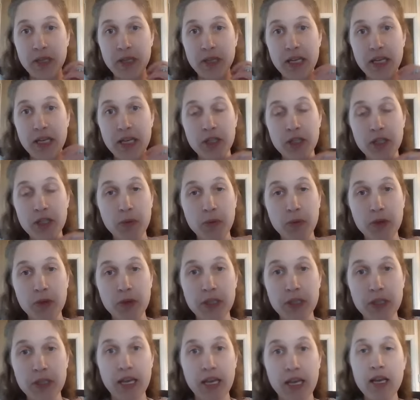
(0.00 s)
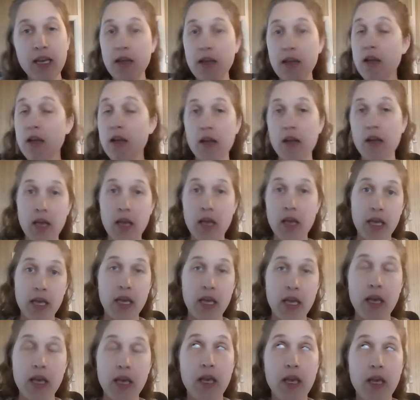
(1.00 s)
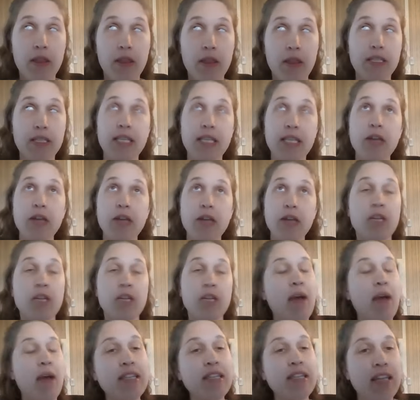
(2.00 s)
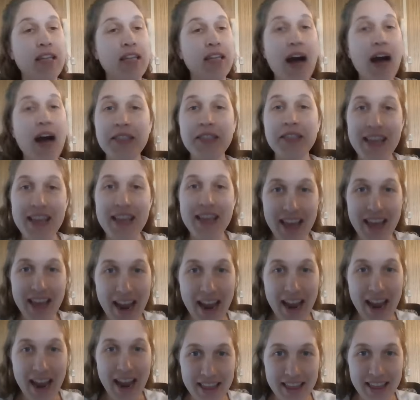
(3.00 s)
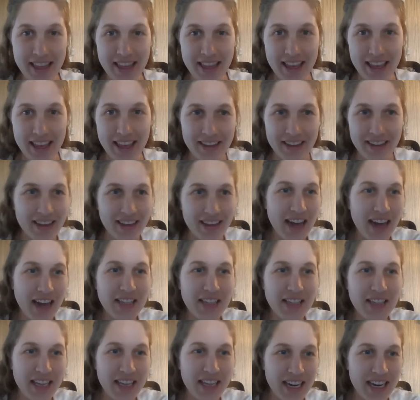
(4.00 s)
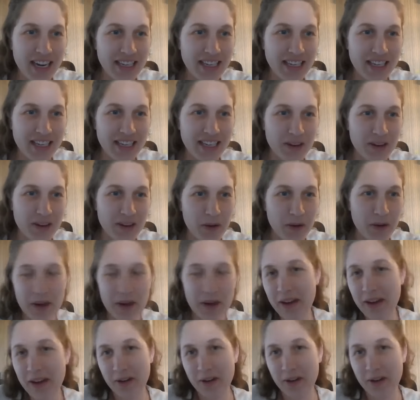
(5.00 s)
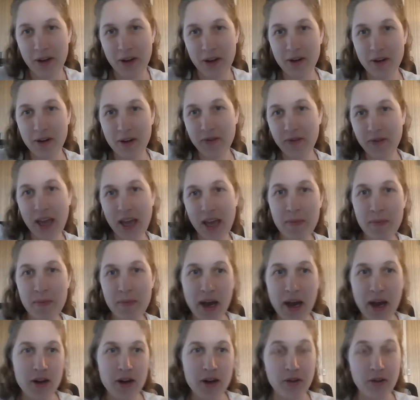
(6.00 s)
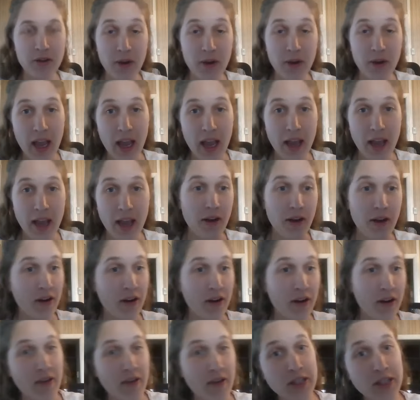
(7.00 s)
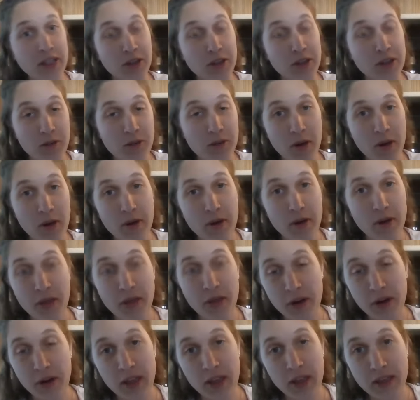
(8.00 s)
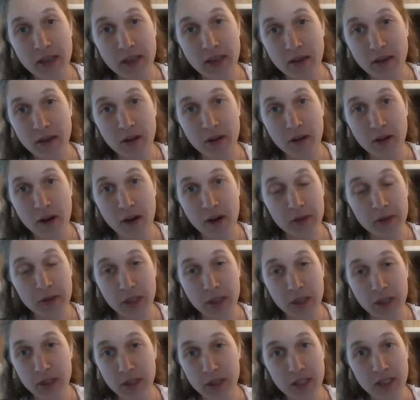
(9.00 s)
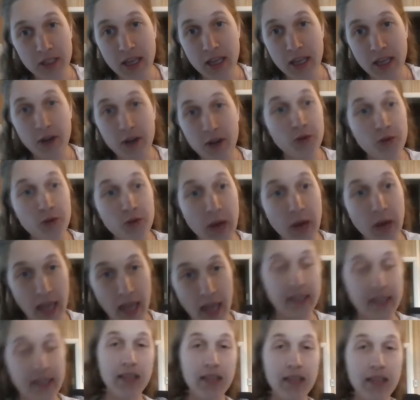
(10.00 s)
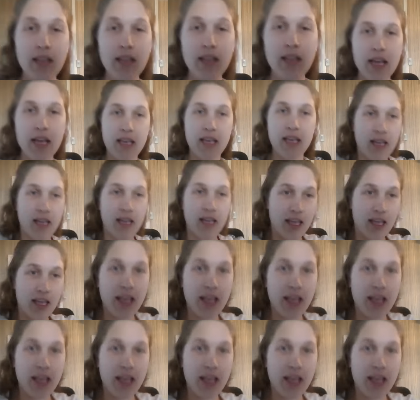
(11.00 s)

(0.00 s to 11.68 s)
agents we're just like this scarcity mindset. I'll take anything. Like I'll take any deal, whatever. You're a VA buyer, great. You're an investor and you want to put in $30,000 offers. I just did that, great. Like